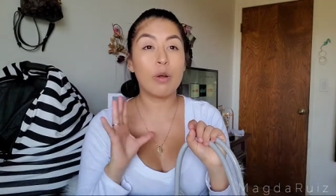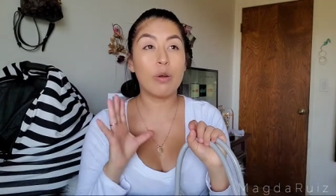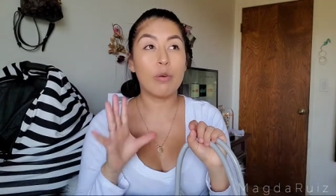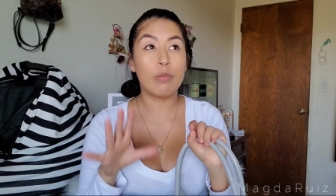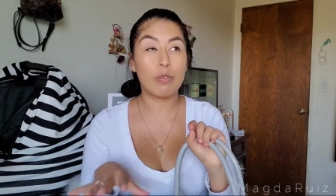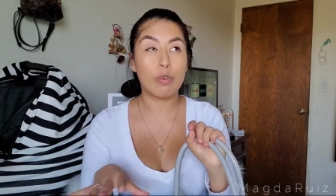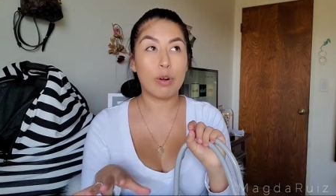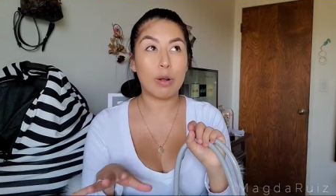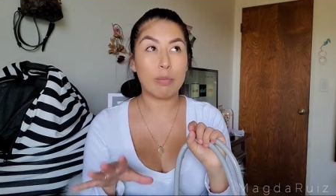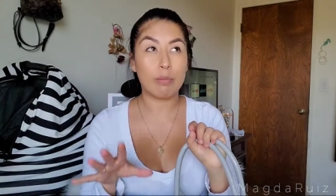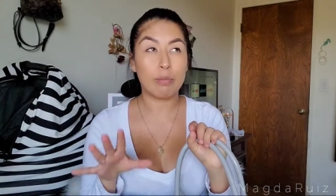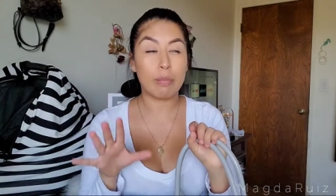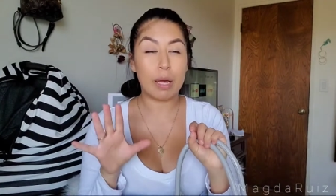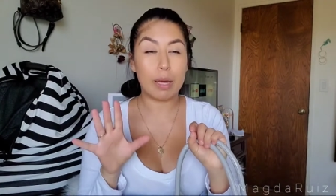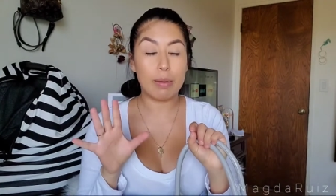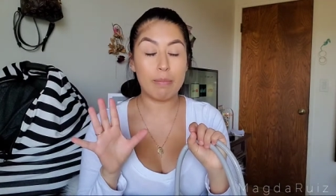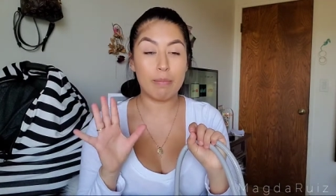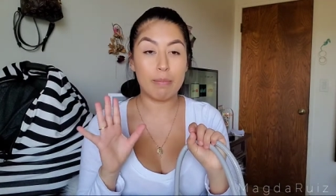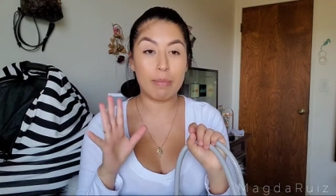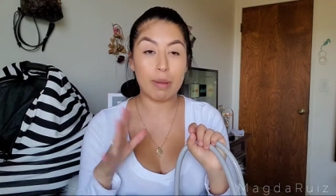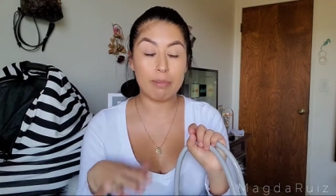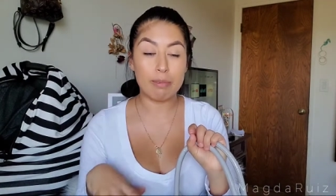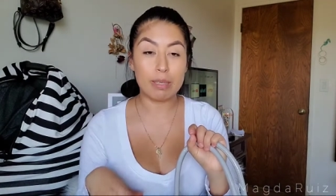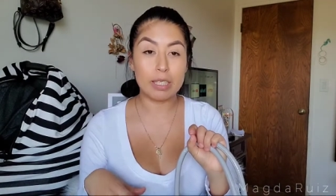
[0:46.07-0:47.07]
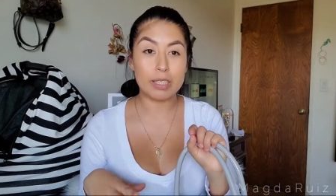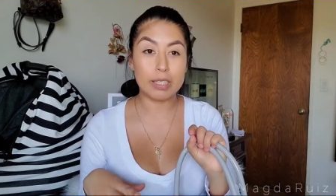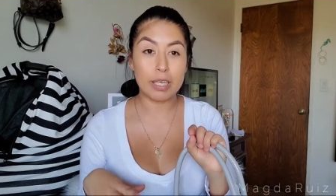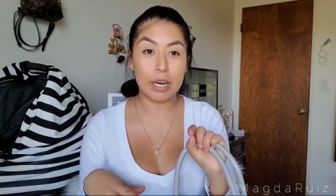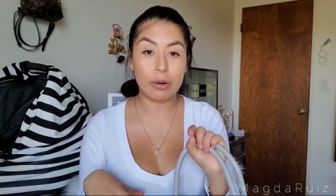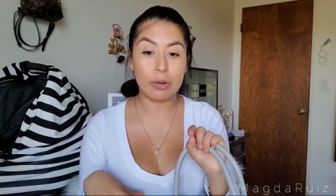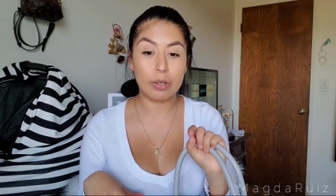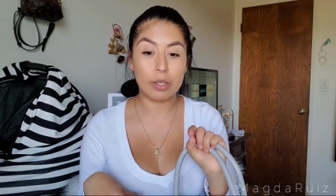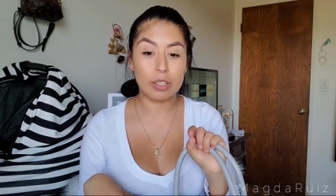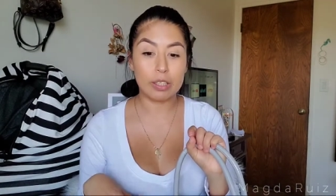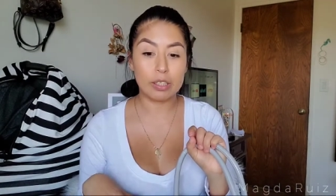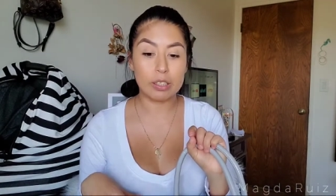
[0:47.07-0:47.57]
from my baby
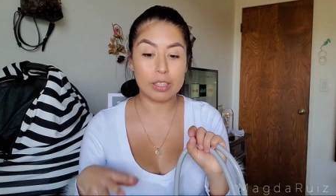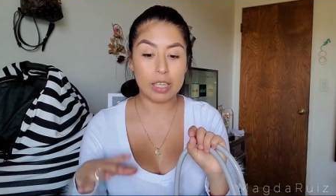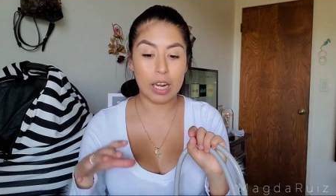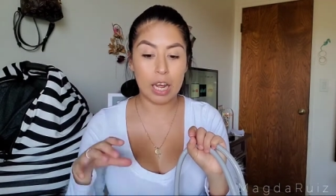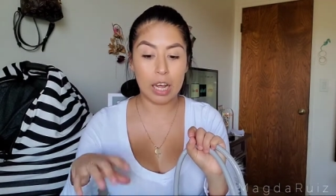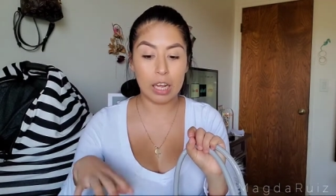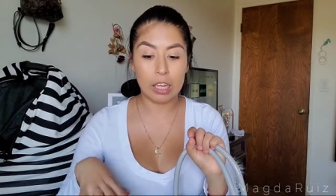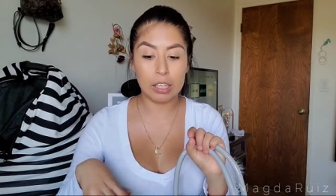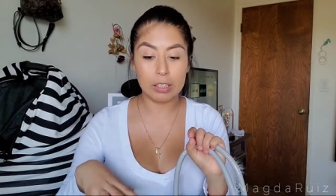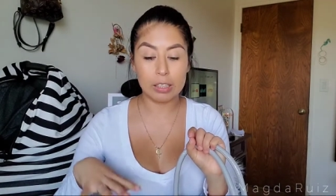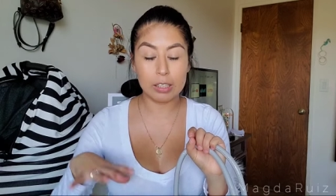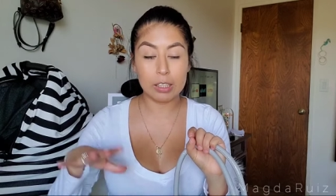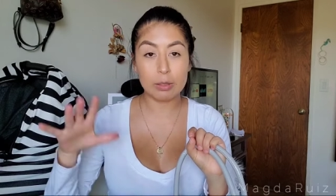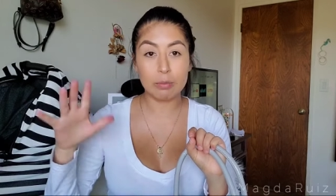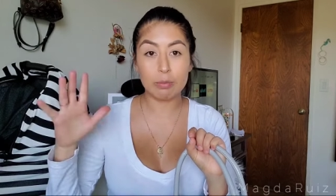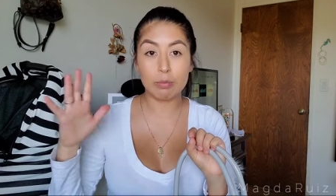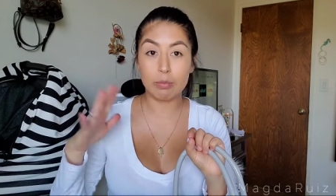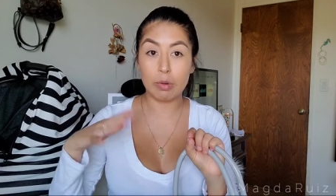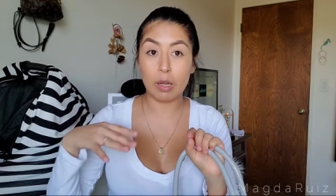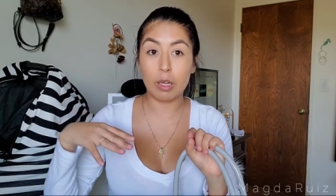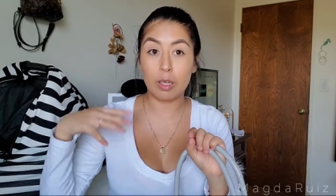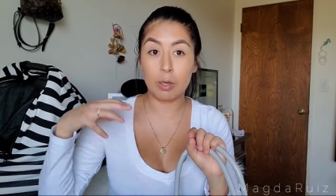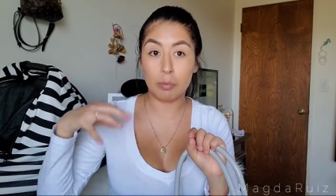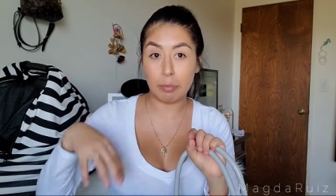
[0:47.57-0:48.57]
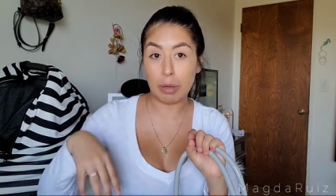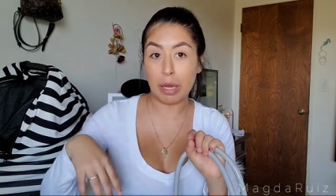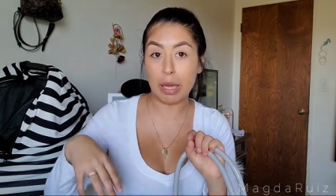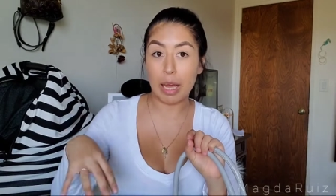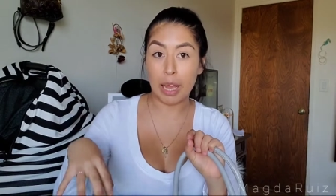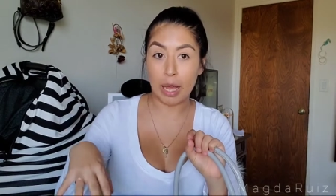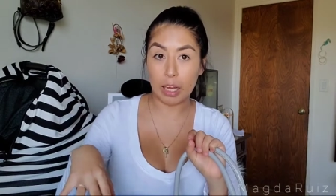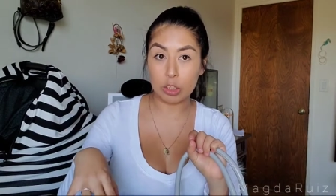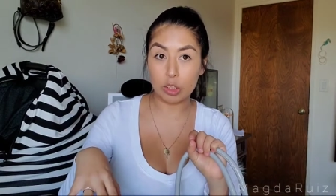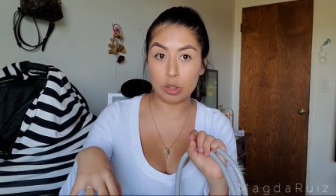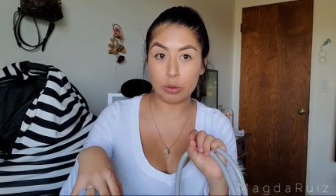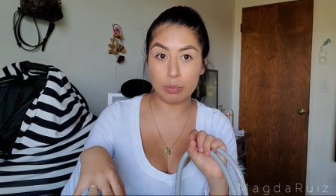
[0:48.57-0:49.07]
shower, not on my
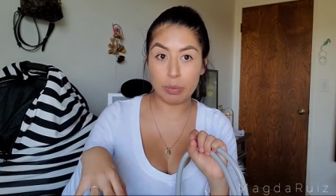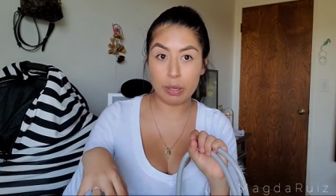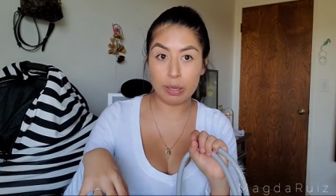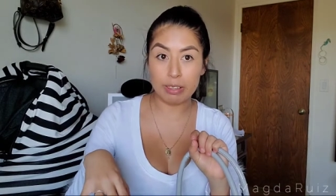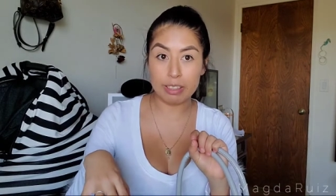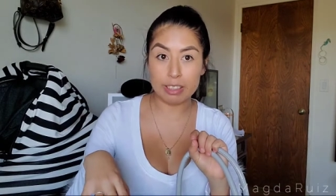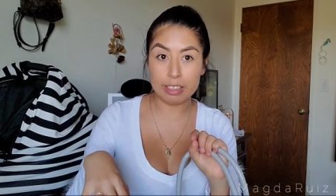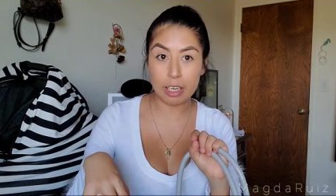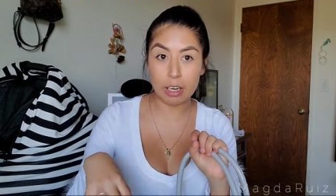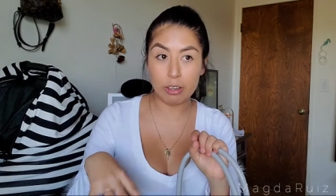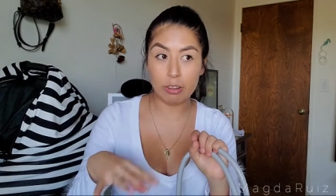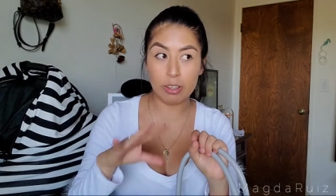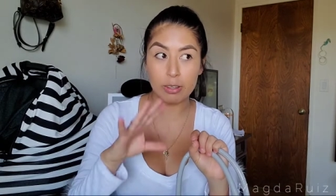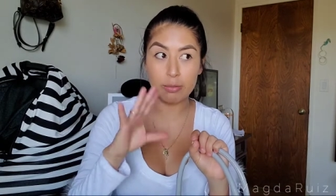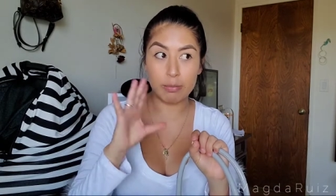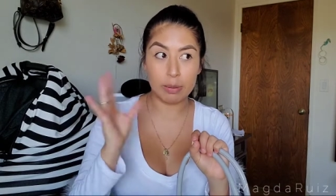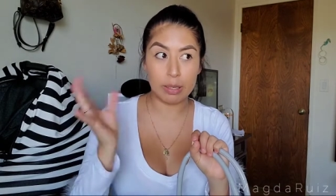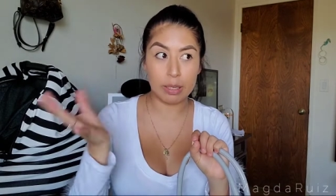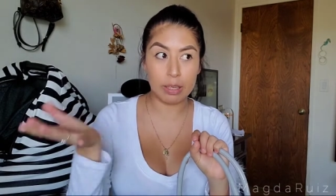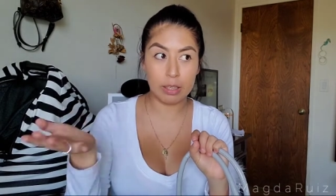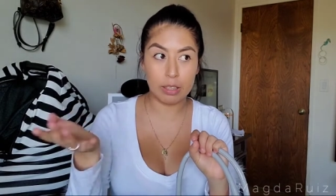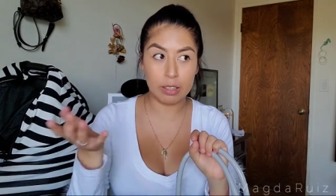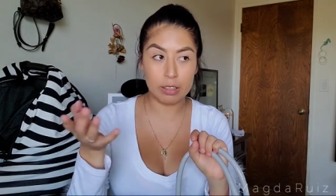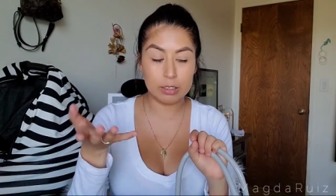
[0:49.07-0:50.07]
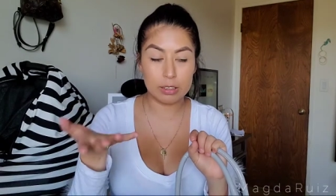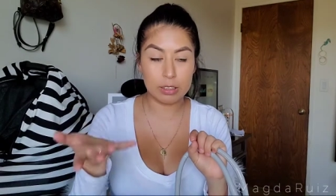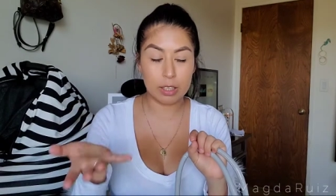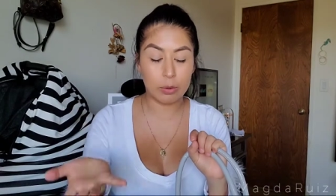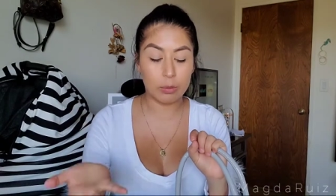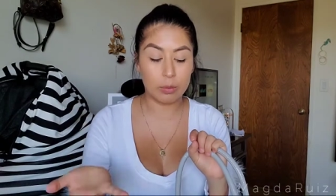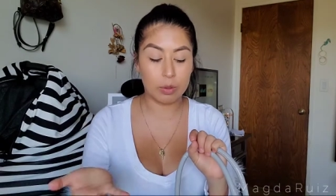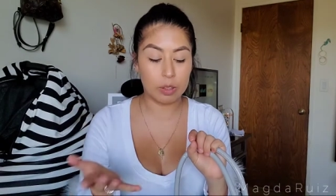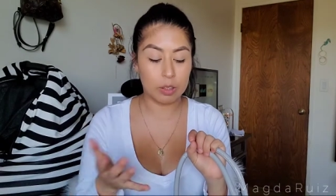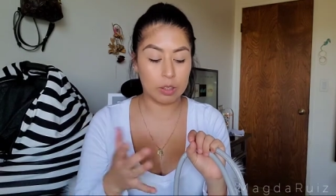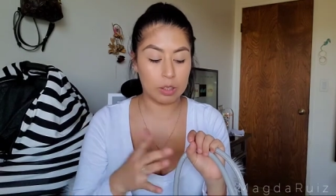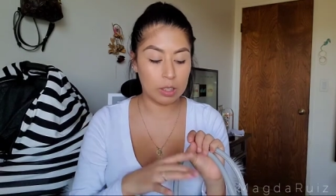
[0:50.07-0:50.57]
actual baby shower, but
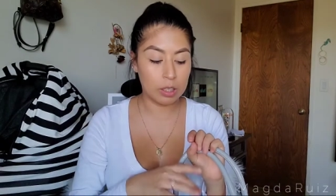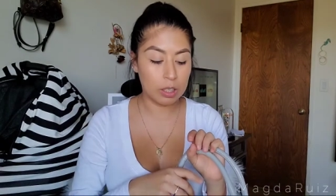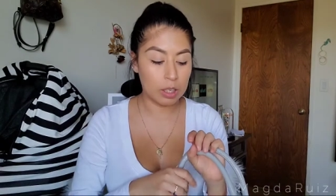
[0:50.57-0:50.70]
someone